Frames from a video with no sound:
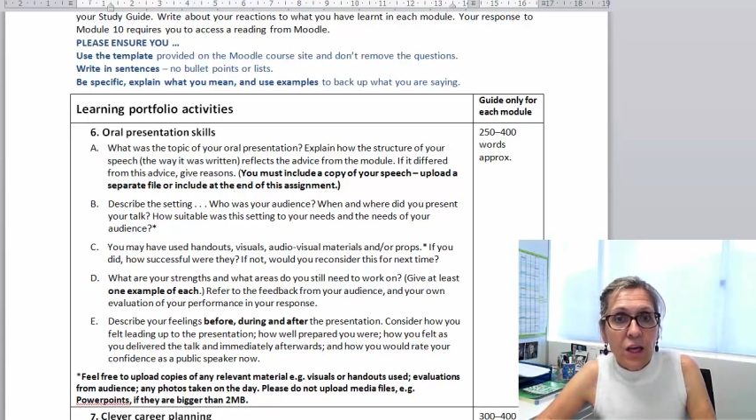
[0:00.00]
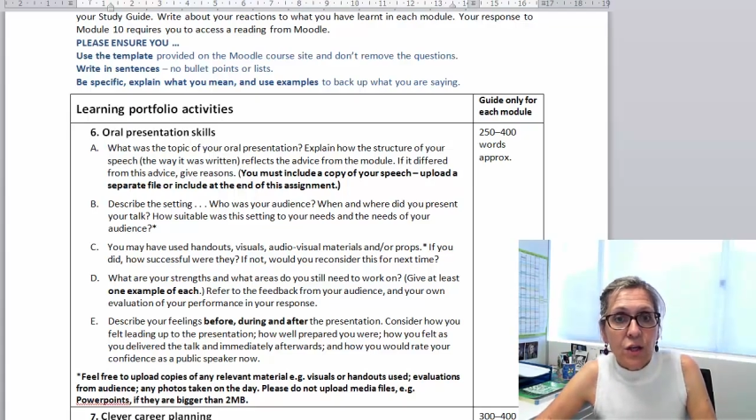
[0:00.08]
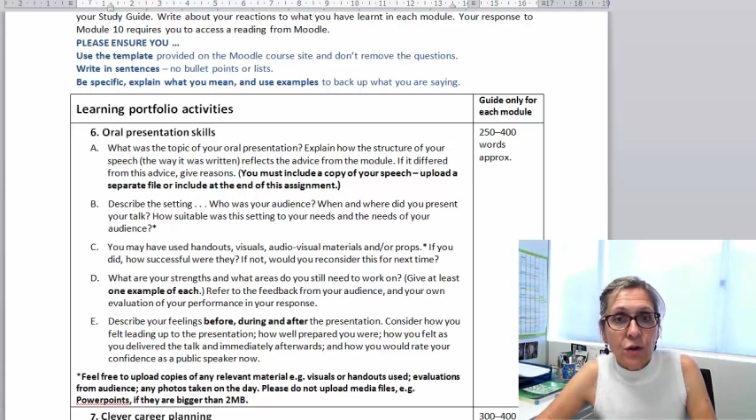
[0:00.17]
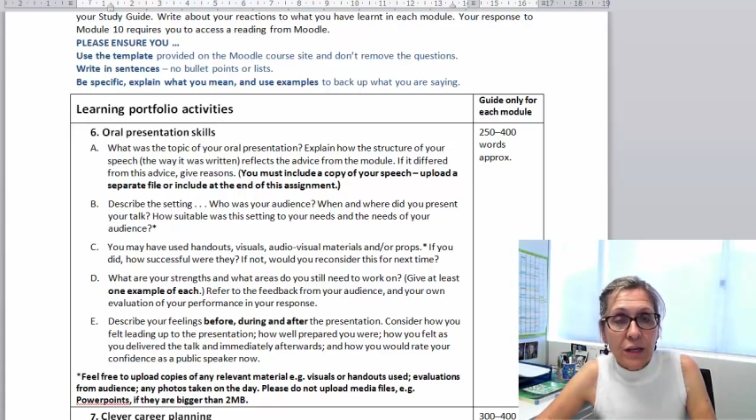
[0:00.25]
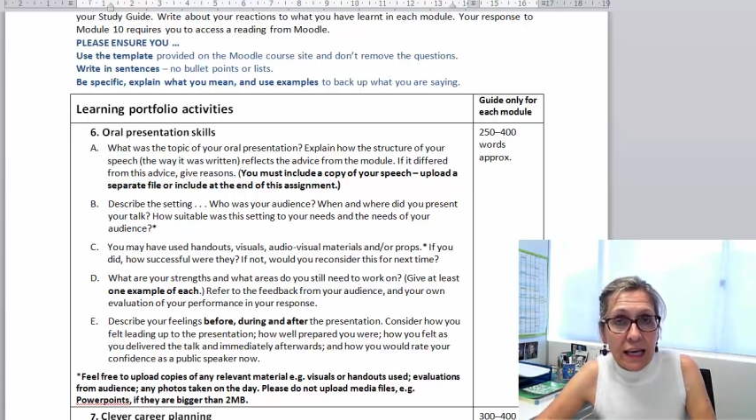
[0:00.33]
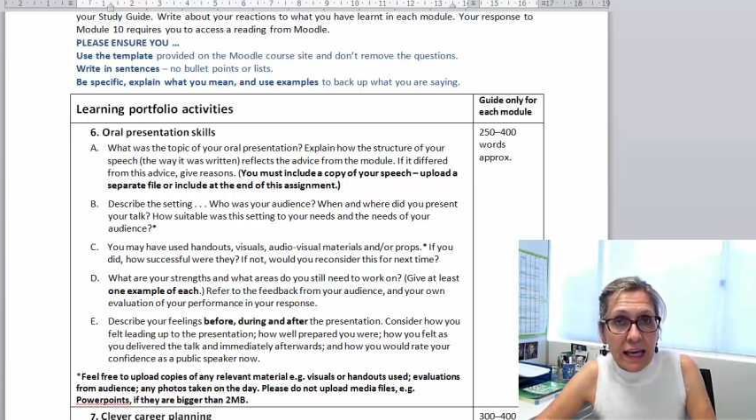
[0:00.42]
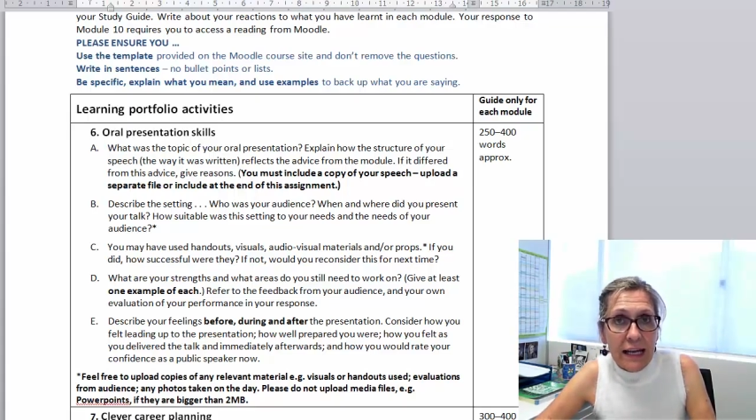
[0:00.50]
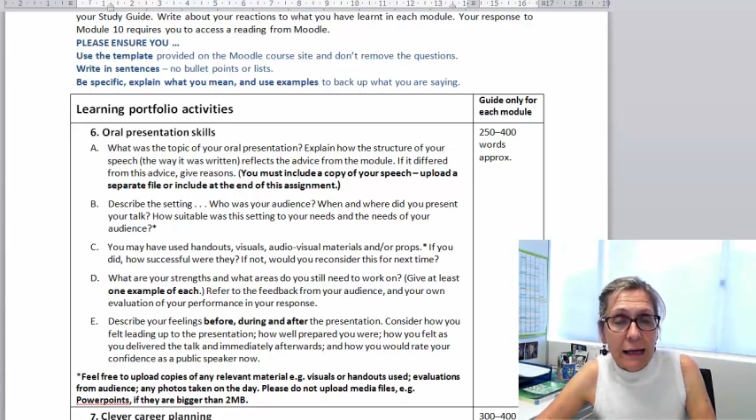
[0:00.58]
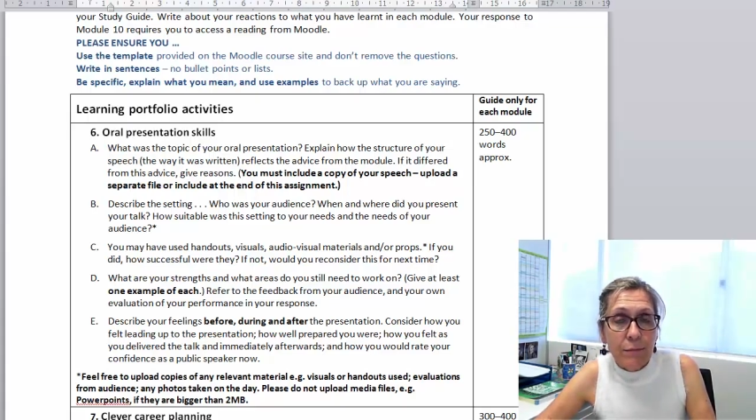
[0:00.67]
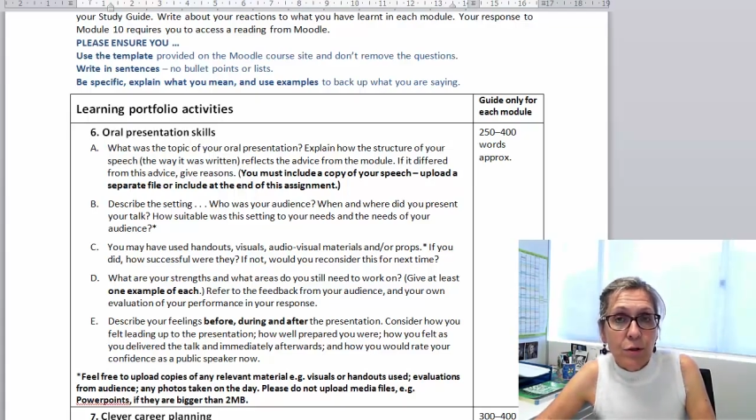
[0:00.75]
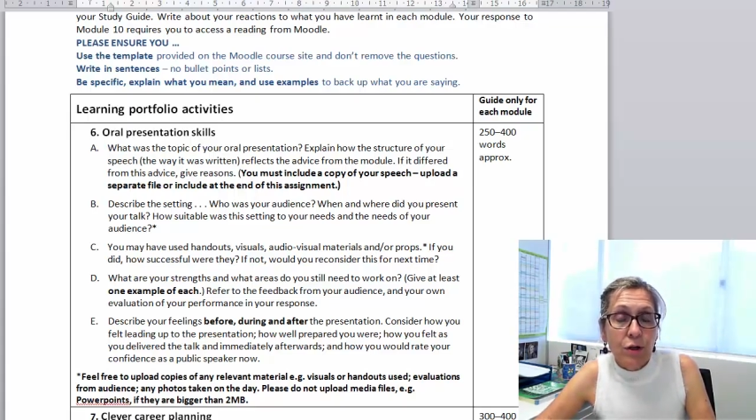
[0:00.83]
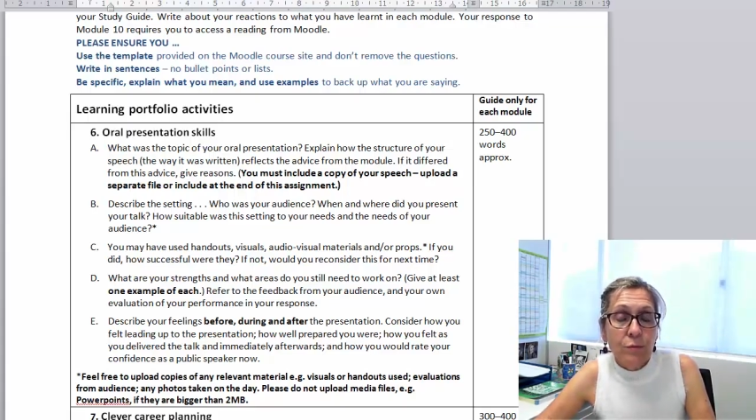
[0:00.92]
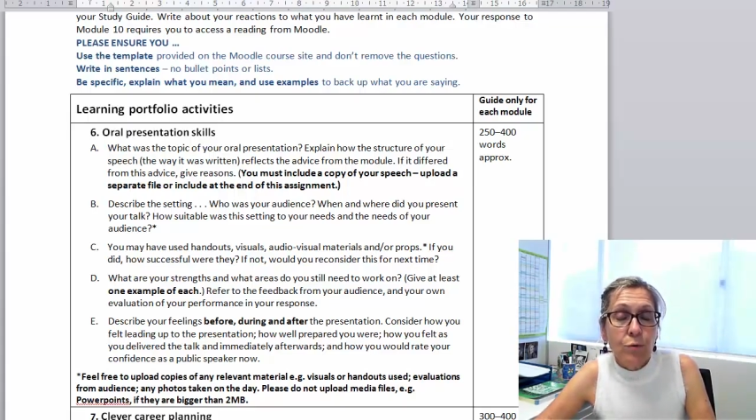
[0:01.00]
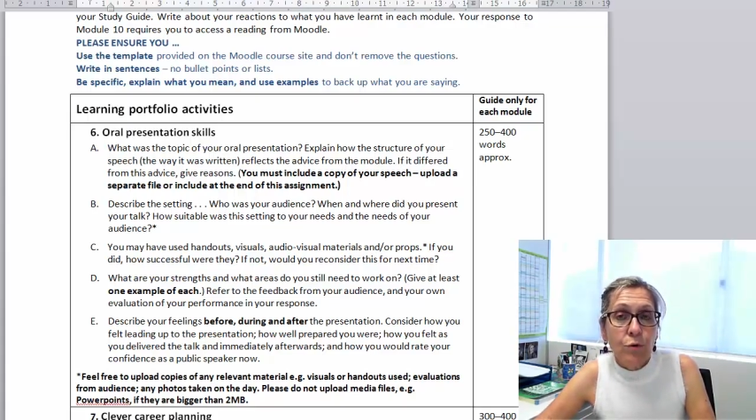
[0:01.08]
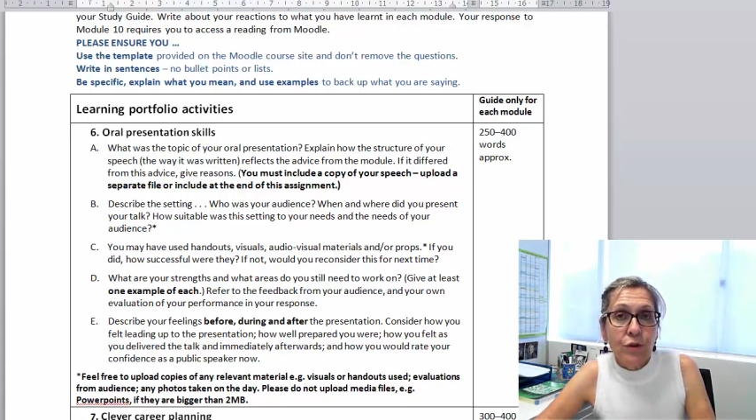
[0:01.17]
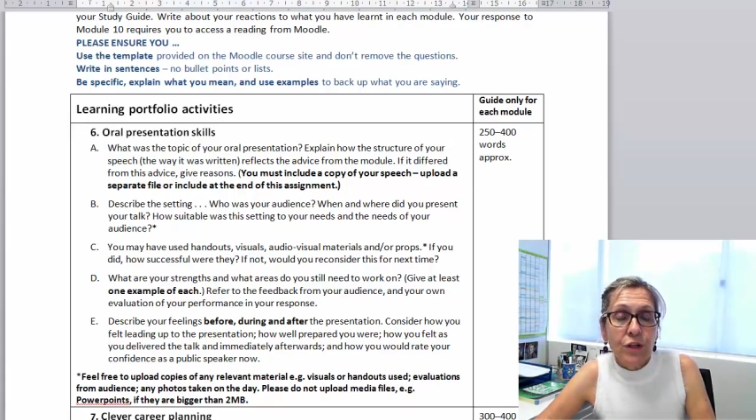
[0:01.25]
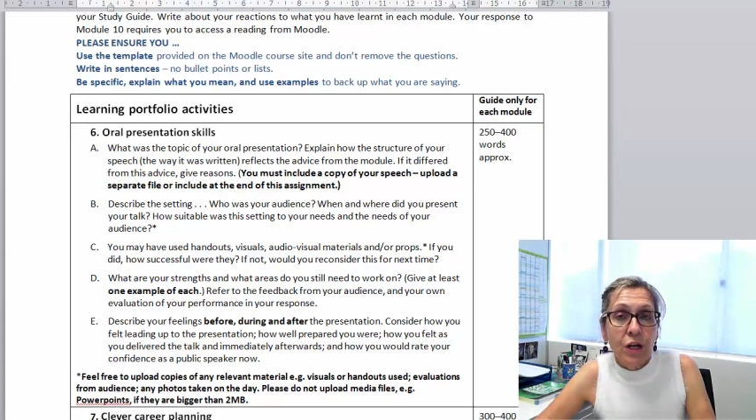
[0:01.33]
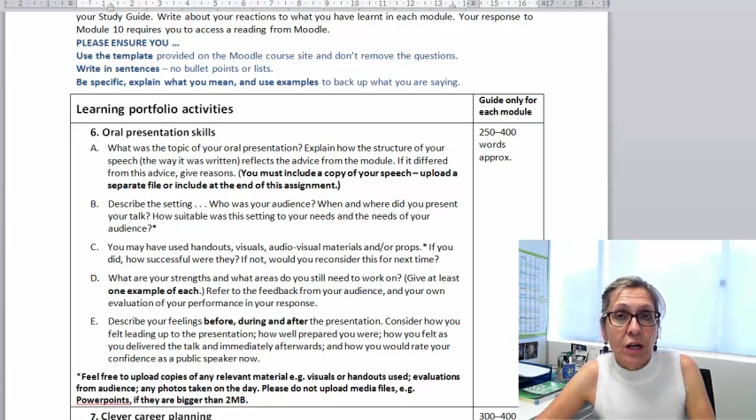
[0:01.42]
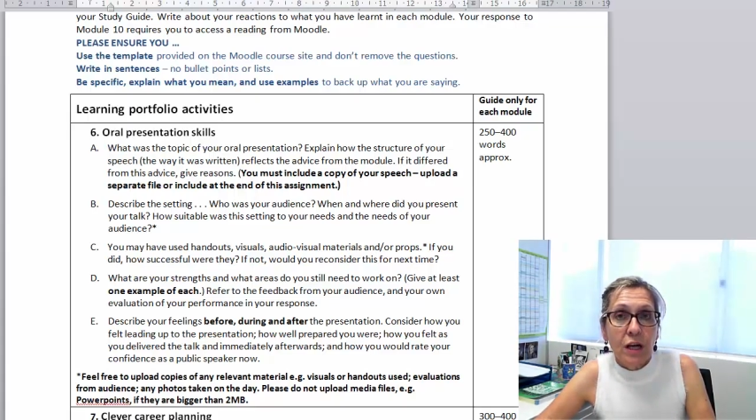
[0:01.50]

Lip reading: You can upload more than